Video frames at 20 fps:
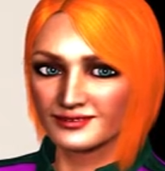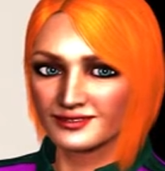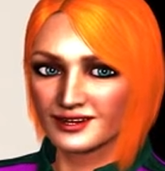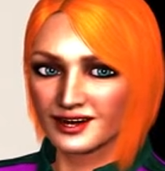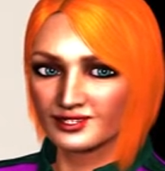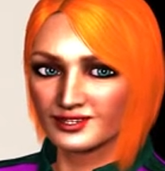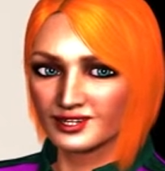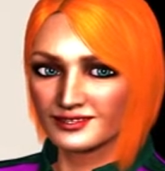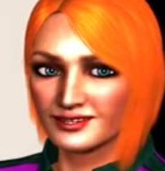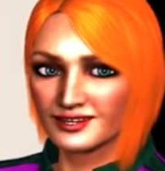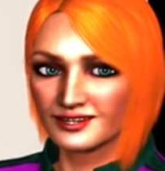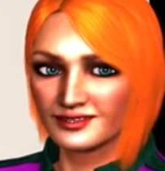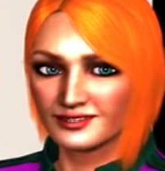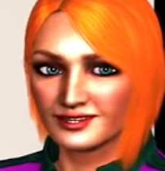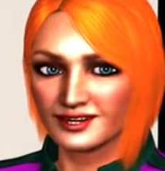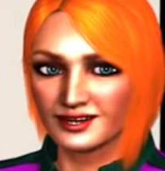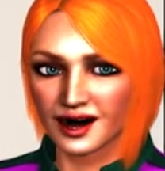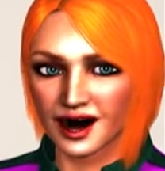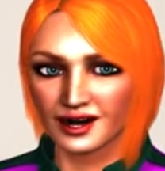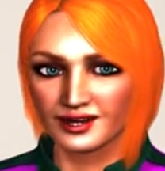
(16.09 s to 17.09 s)
if you live
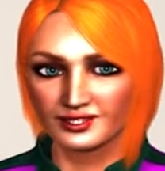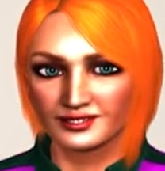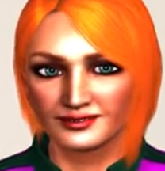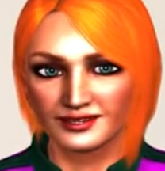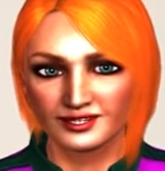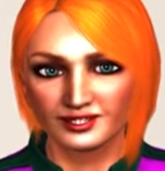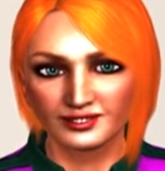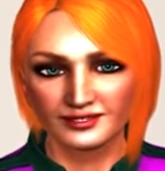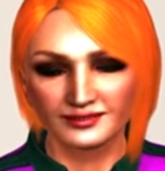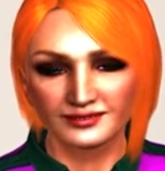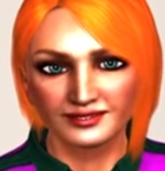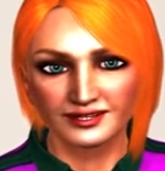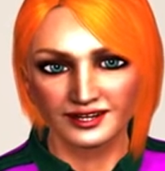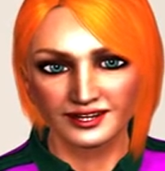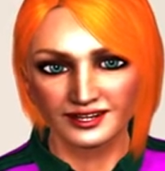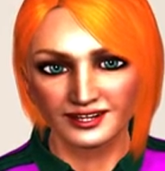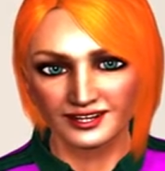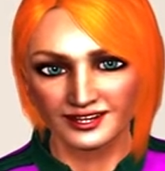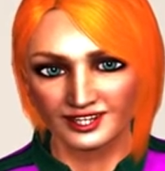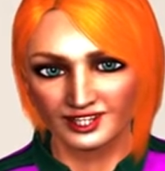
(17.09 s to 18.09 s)
in Lagos,
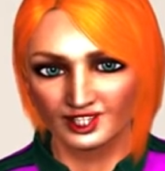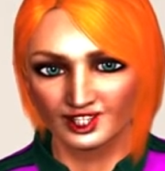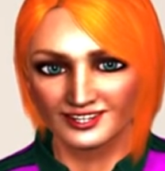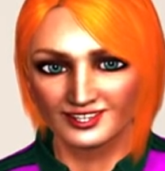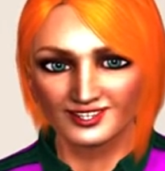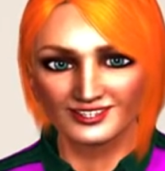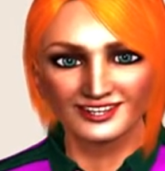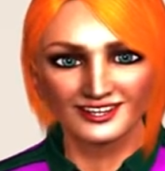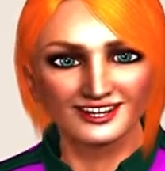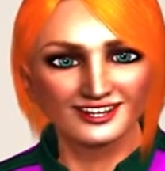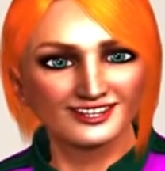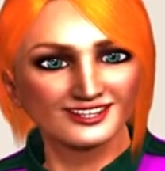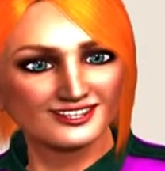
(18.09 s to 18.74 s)
here is something